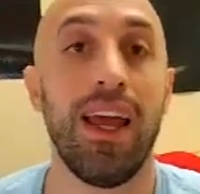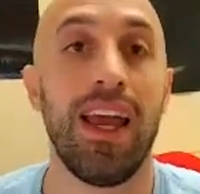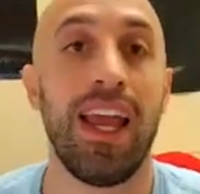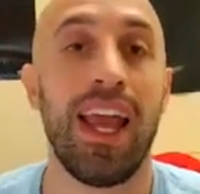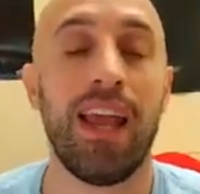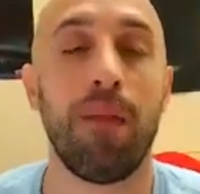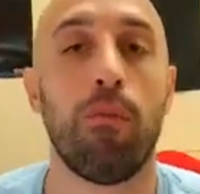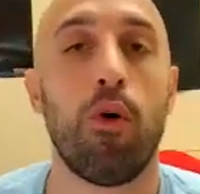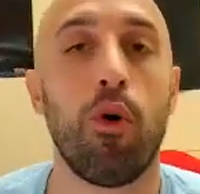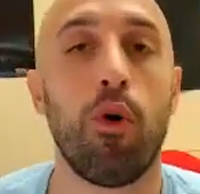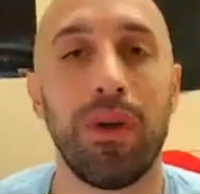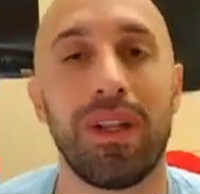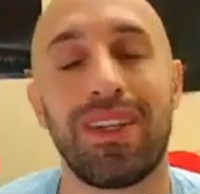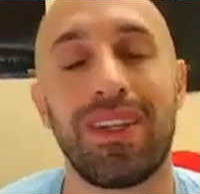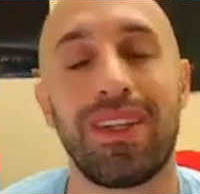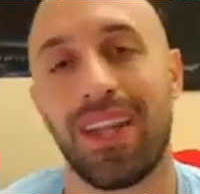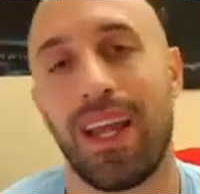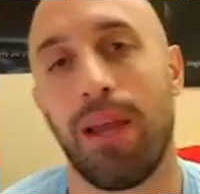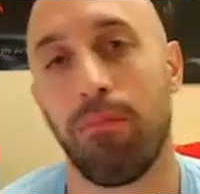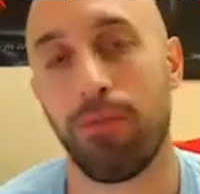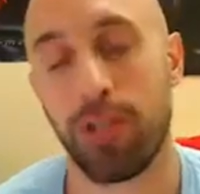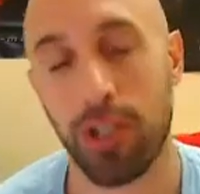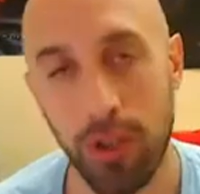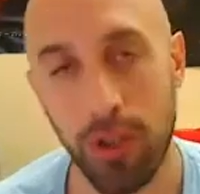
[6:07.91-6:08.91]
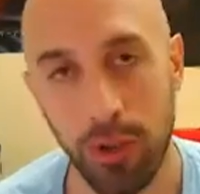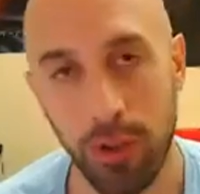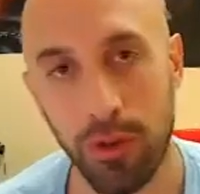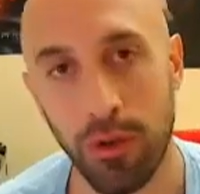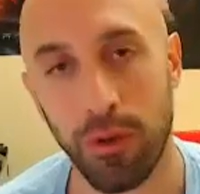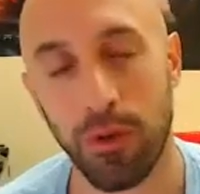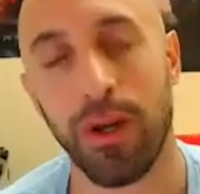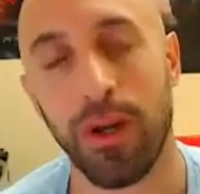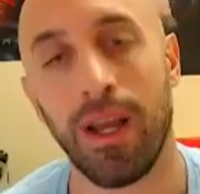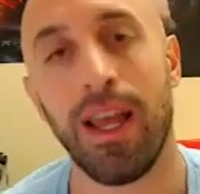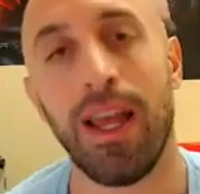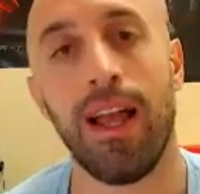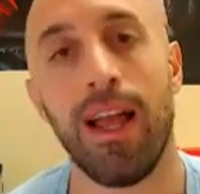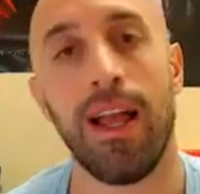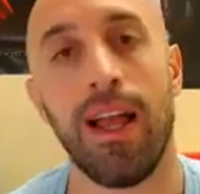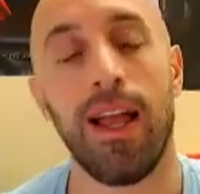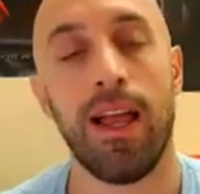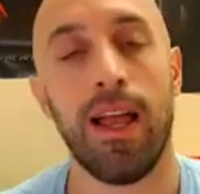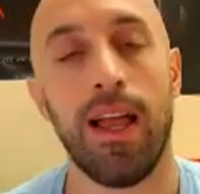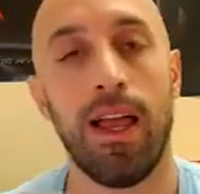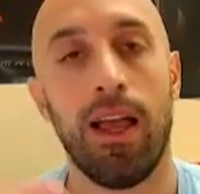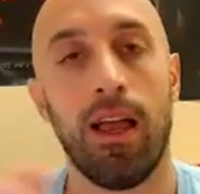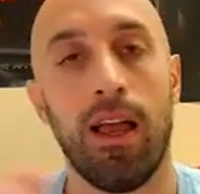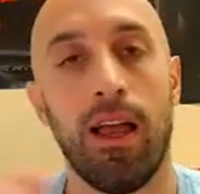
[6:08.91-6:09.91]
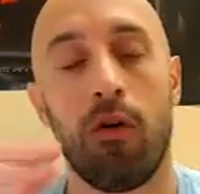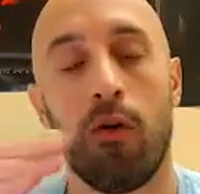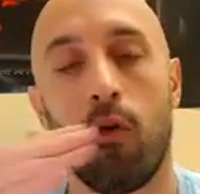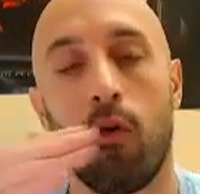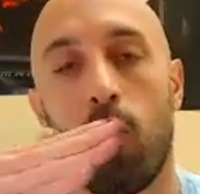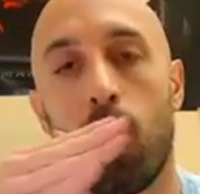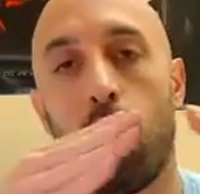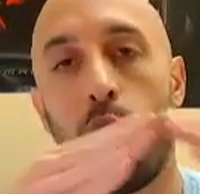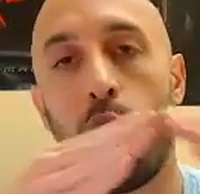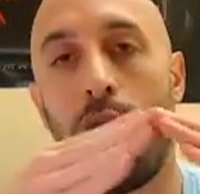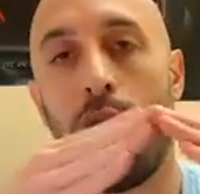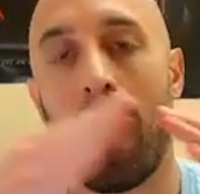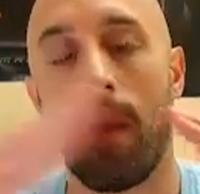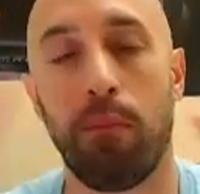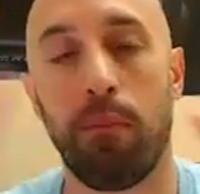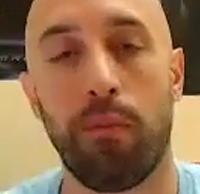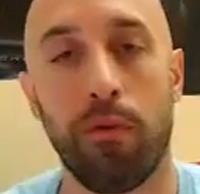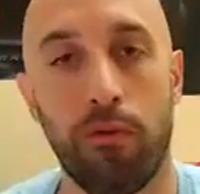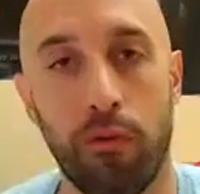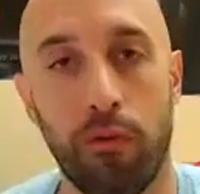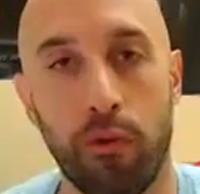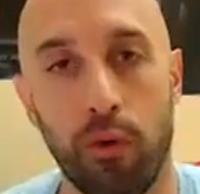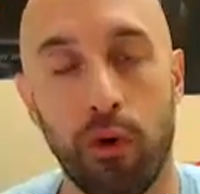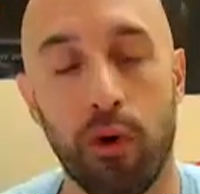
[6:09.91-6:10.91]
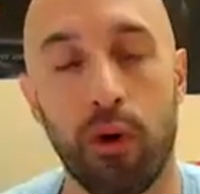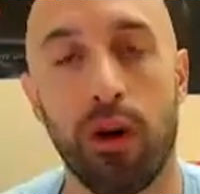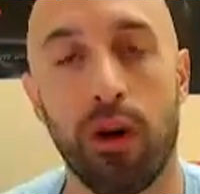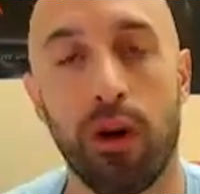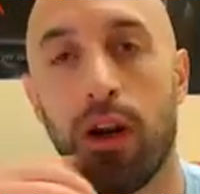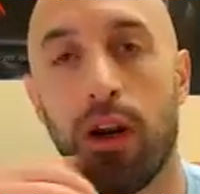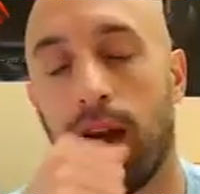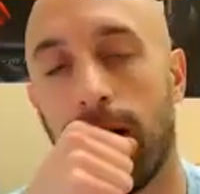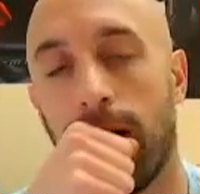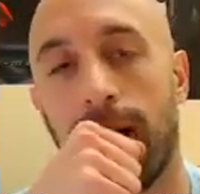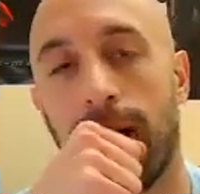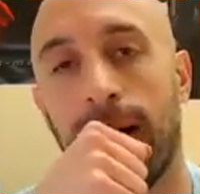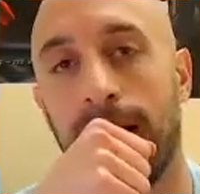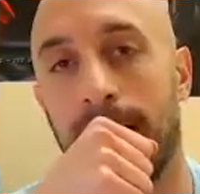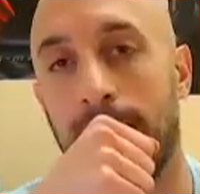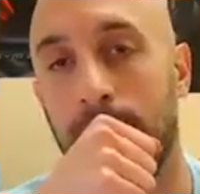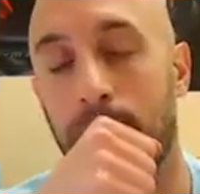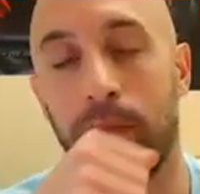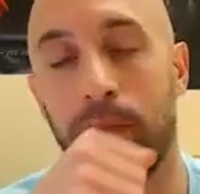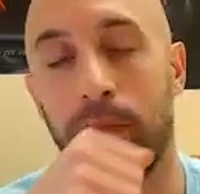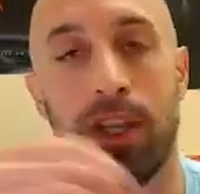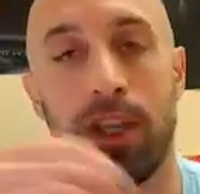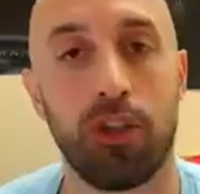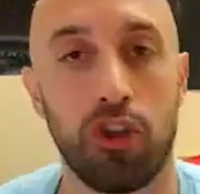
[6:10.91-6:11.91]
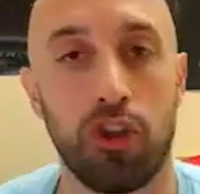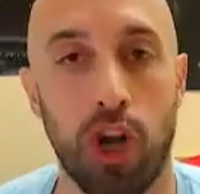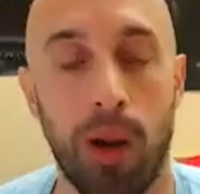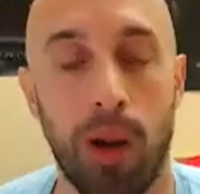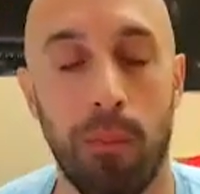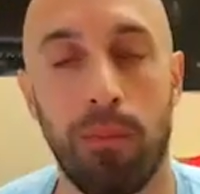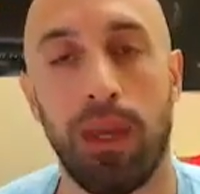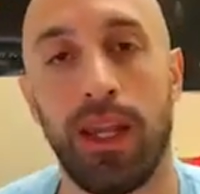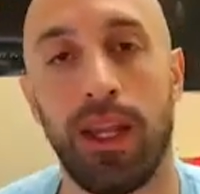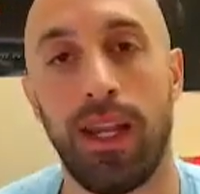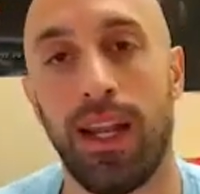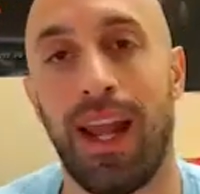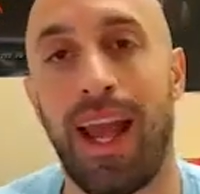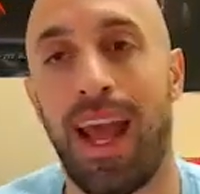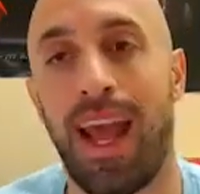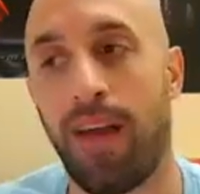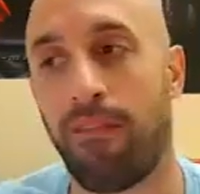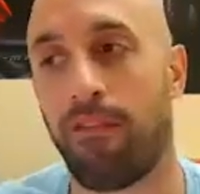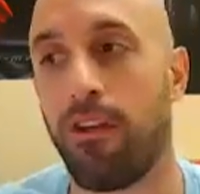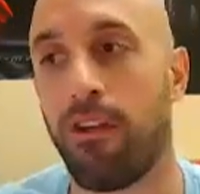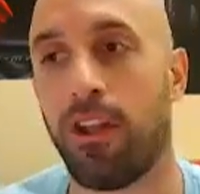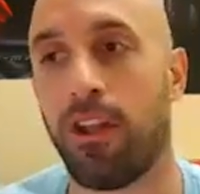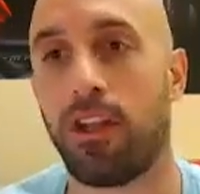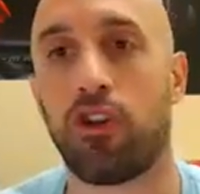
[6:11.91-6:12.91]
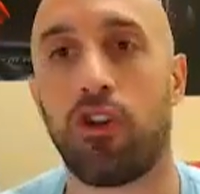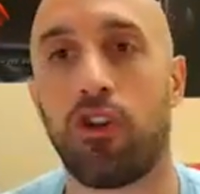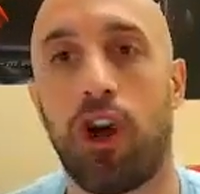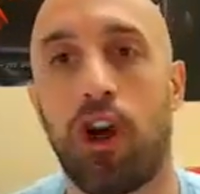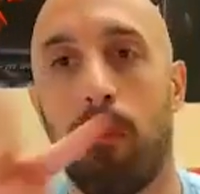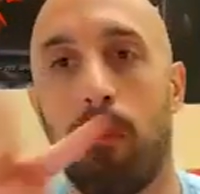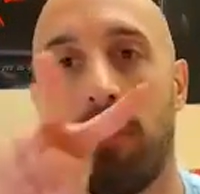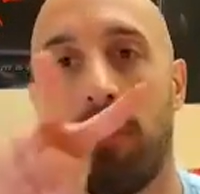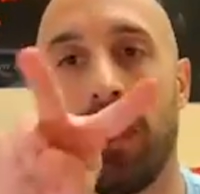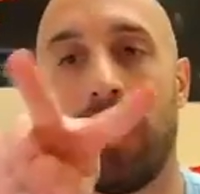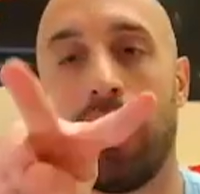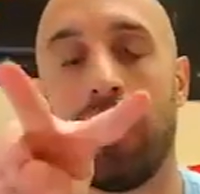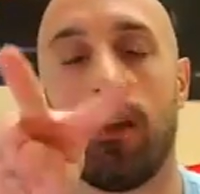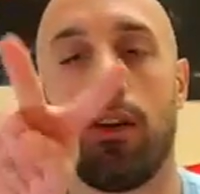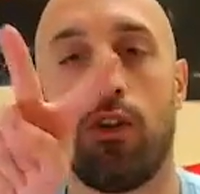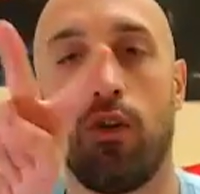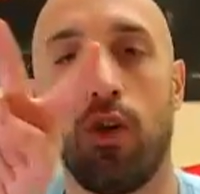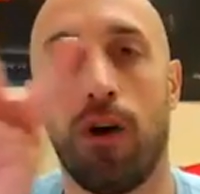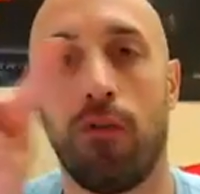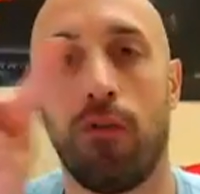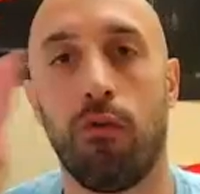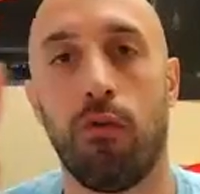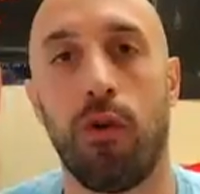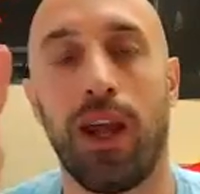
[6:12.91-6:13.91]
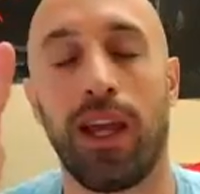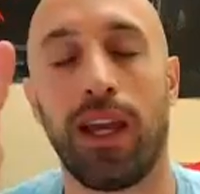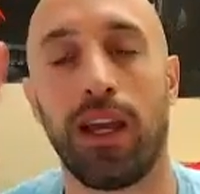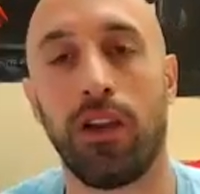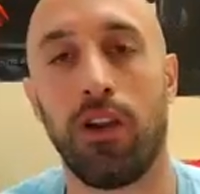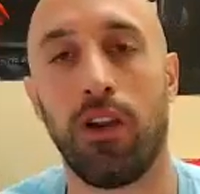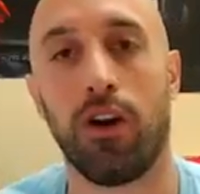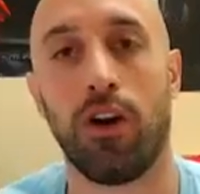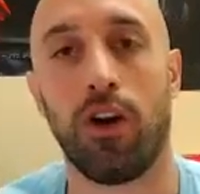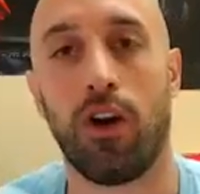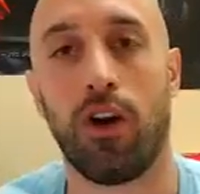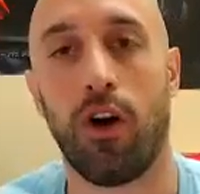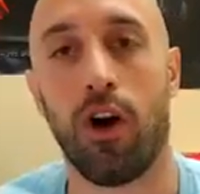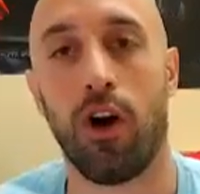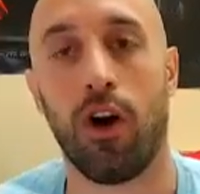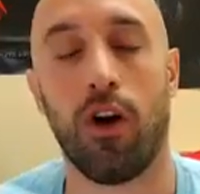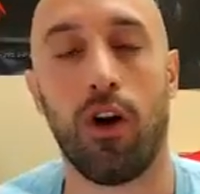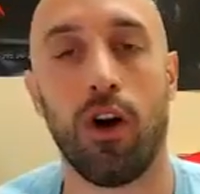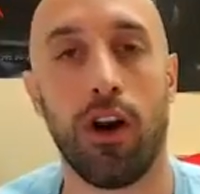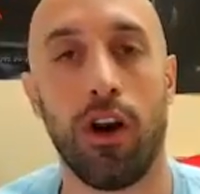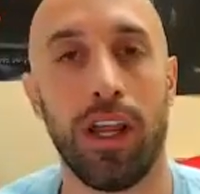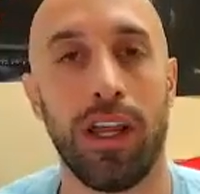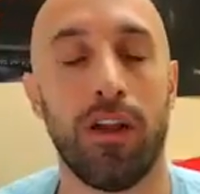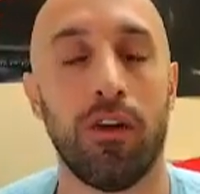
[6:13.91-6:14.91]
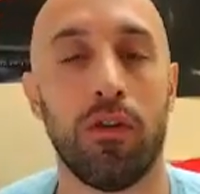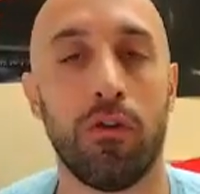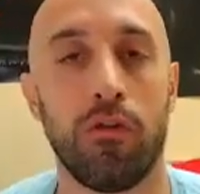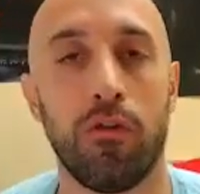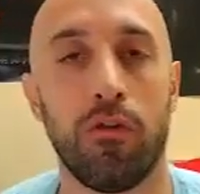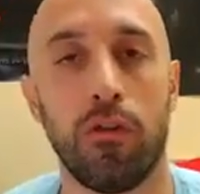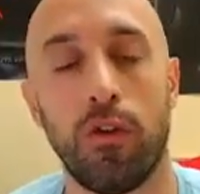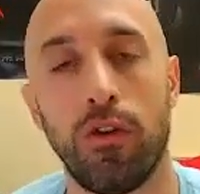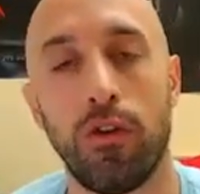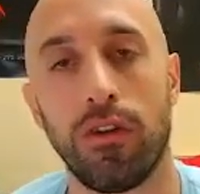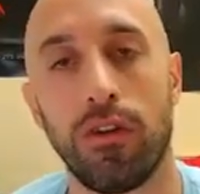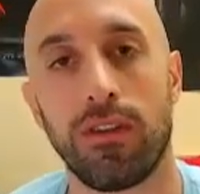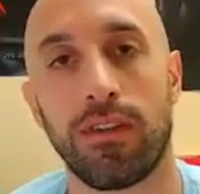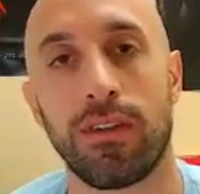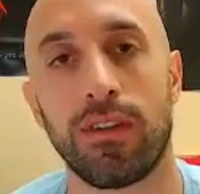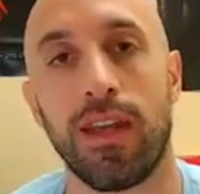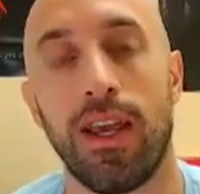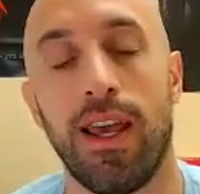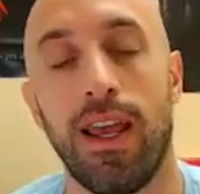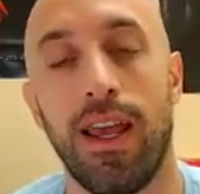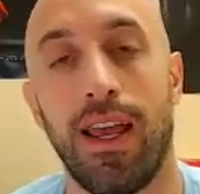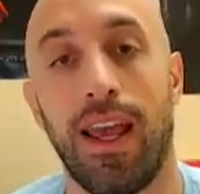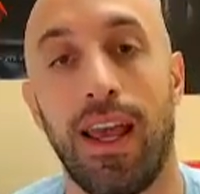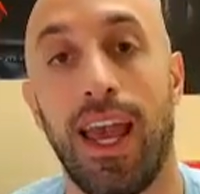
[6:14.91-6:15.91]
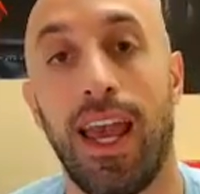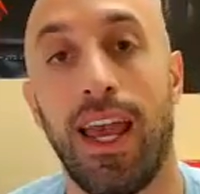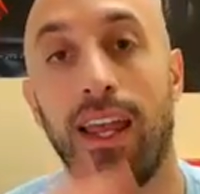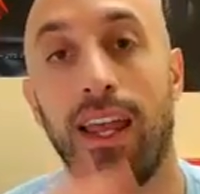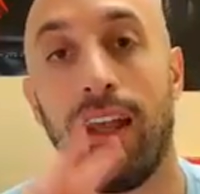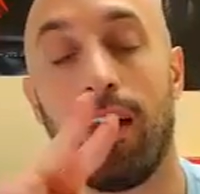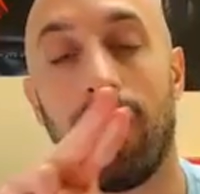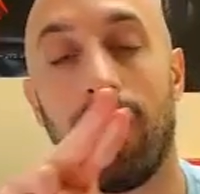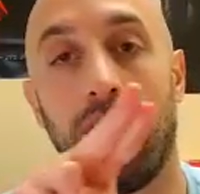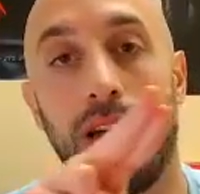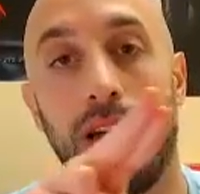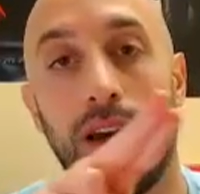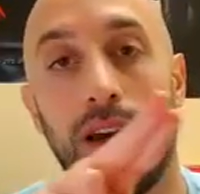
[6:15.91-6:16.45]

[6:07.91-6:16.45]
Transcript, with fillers: In Mobitz type 2, right before um, the drop beat and after the drop beat, you have regular RR intervals and